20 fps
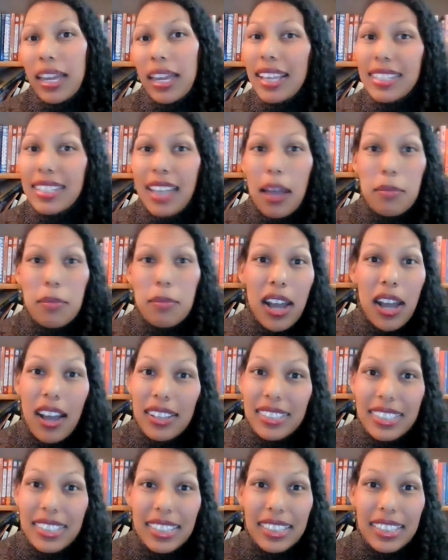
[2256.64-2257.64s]
because I'm
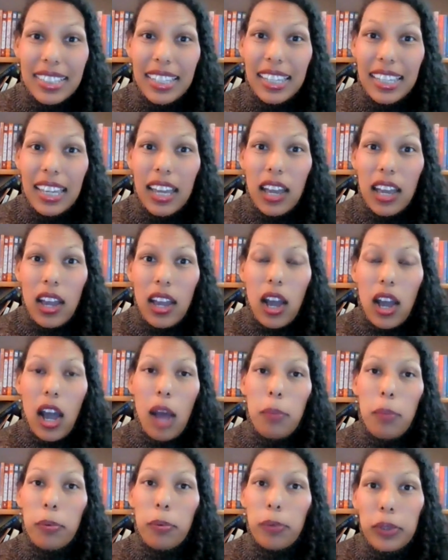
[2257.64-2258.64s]
constantly
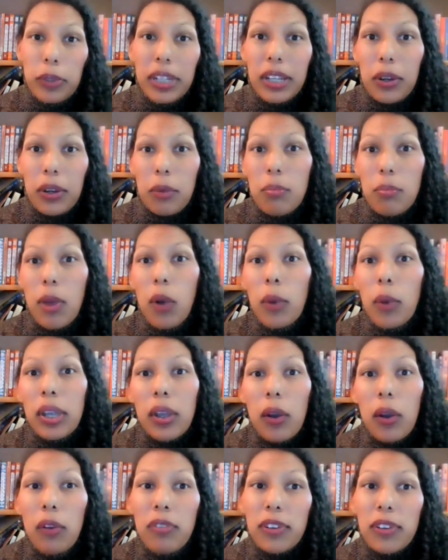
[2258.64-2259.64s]
uprooting or
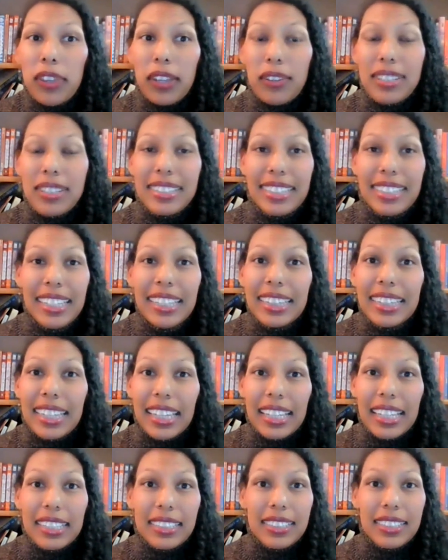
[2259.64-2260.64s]
mowing over their
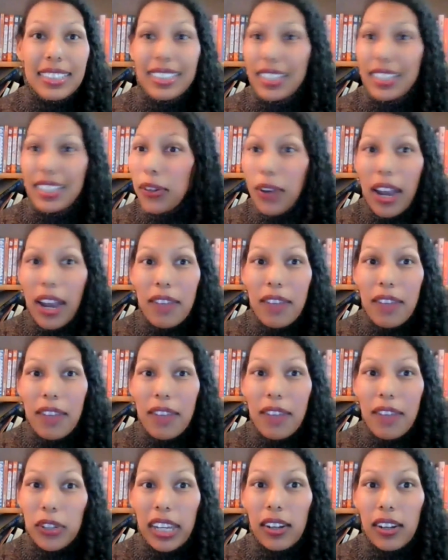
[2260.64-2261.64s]
seedlings year
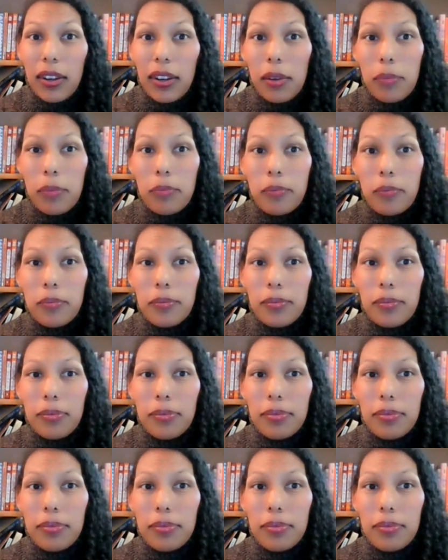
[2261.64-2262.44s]
after year.